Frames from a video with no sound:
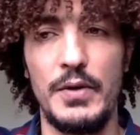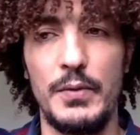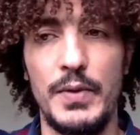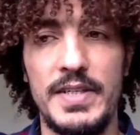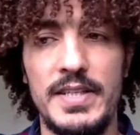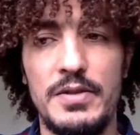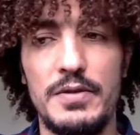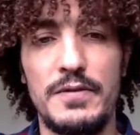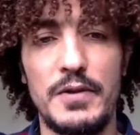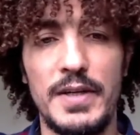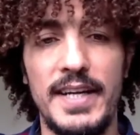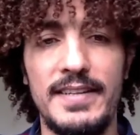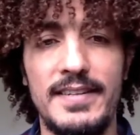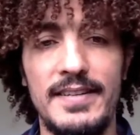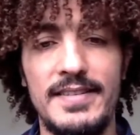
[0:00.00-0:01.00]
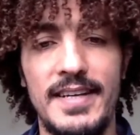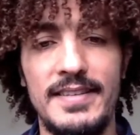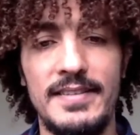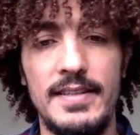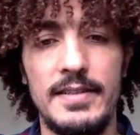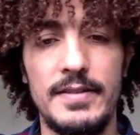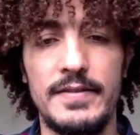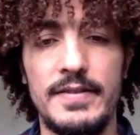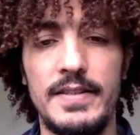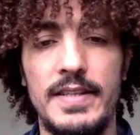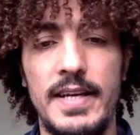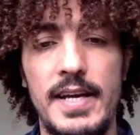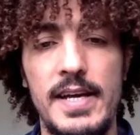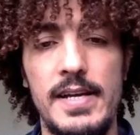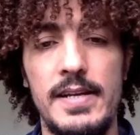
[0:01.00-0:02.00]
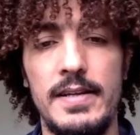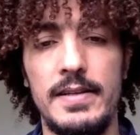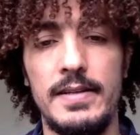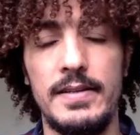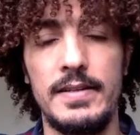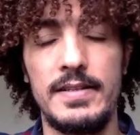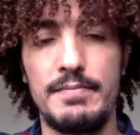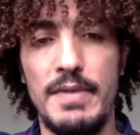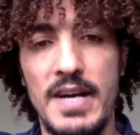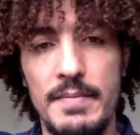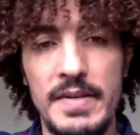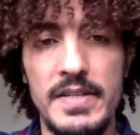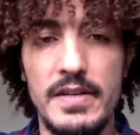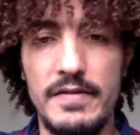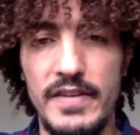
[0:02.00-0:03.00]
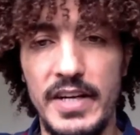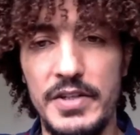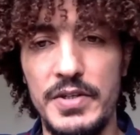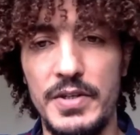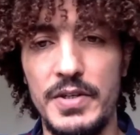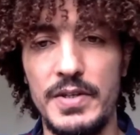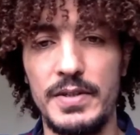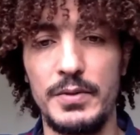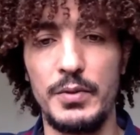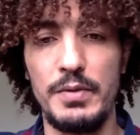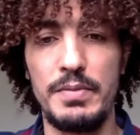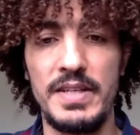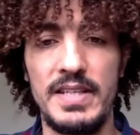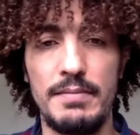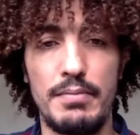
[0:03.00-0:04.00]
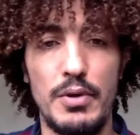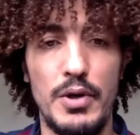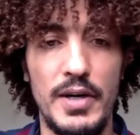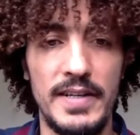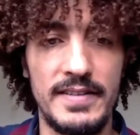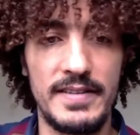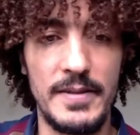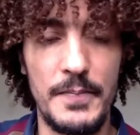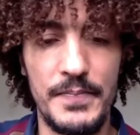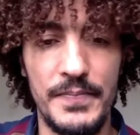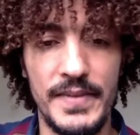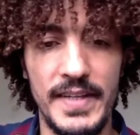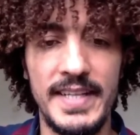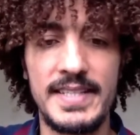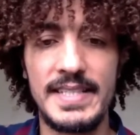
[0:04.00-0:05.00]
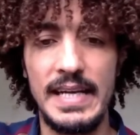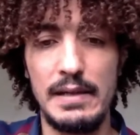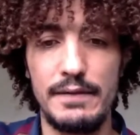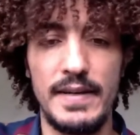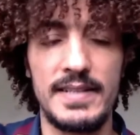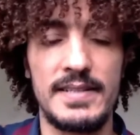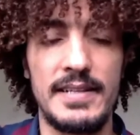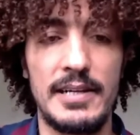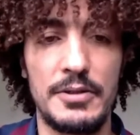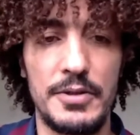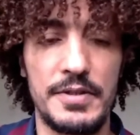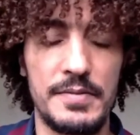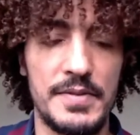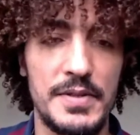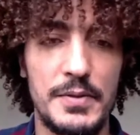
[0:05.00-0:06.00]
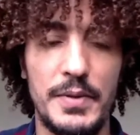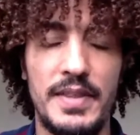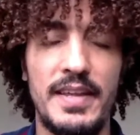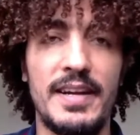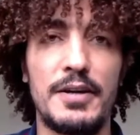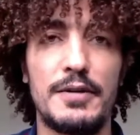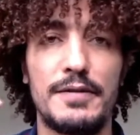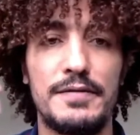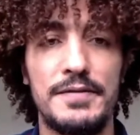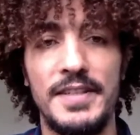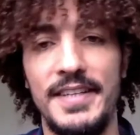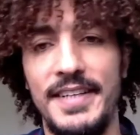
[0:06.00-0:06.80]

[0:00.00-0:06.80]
we tend to forget that at the end of the day this parameter vector will be deployed itself as an algorithm so we think of